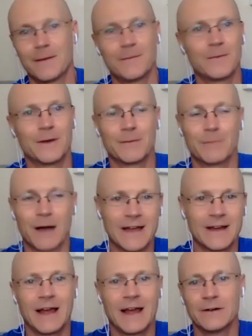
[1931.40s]
you're
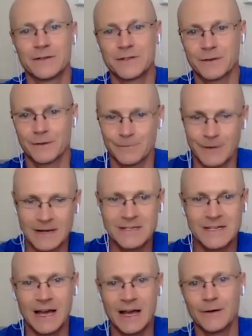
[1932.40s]
buying a house, you're
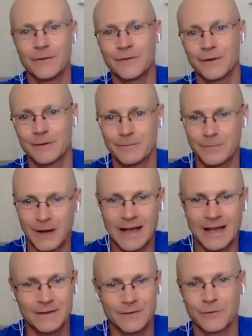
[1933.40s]
renting a house, you're
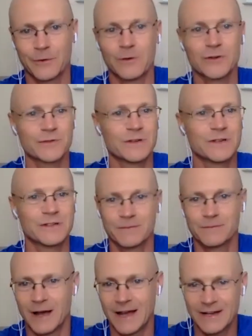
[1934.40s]
buying groceries, you're
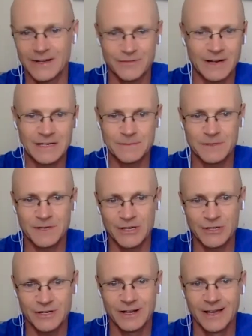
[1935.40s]
buying
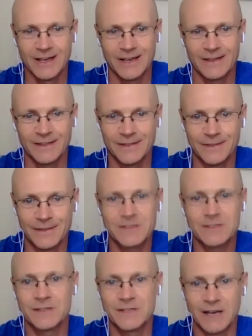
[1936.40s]
transportation. This
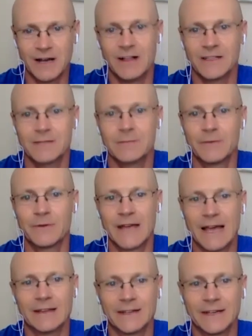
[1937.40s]
is the ultimate
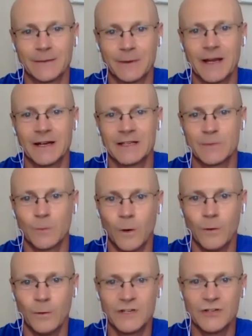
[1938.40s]
reality, right? It's
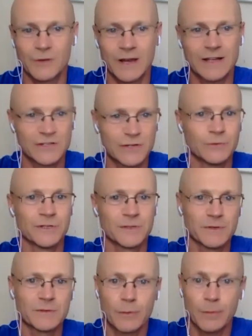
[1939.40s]
what we train. School's
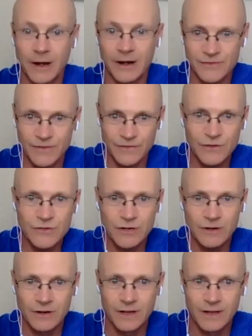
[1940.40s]
supposed to prepare us for the future,
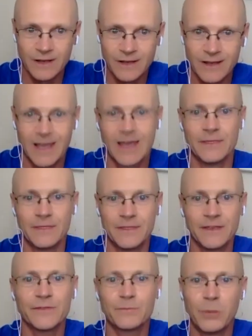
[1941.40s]
and
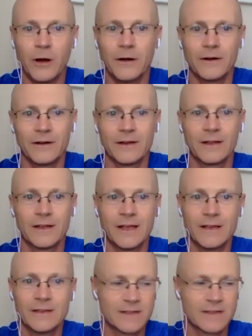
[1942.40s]
this part
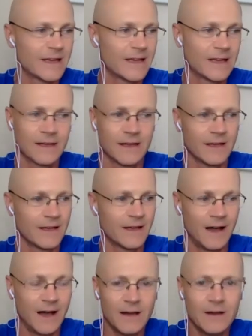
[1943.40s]
is a
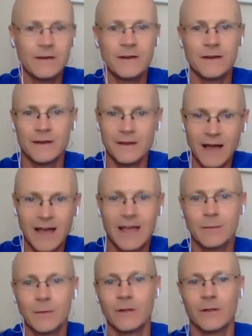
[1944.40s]

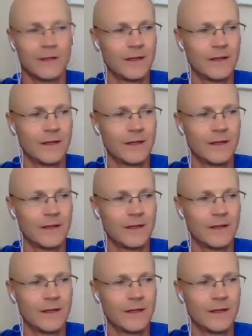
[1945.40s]
undeniable,